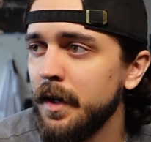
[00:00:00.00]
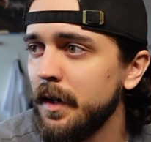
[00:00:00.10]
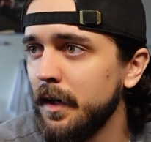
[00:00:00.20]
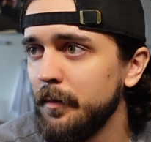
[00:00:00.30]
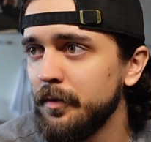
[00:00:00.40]

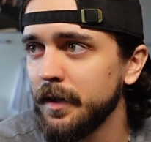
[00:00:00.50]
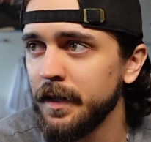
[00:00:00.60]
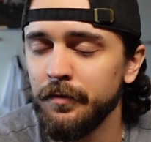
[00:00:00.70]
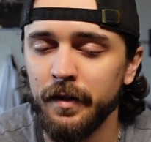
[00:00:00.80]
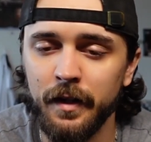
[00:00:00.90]
um,
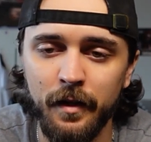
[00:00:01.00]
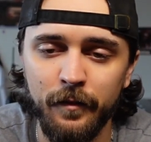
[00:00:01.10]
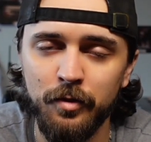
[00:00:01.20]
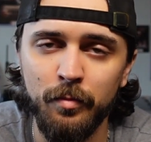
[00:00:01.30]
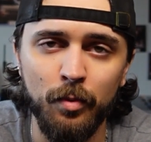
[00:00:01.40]
significant
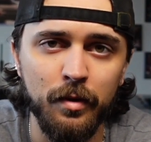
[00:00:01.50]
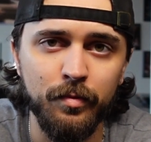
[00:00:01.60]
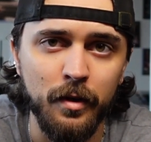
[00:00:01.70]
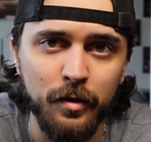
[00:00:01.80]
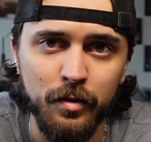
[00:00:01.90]
others, a
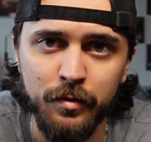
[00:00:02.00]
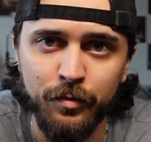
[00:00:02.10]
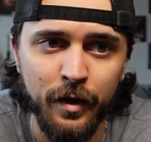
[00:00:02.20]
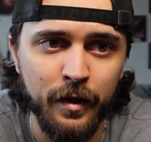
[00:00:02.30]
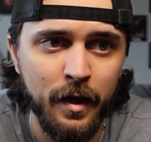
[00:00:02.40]
boyfriend, a
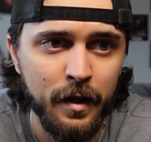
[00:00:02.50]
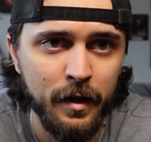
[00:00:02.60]
girlfriend,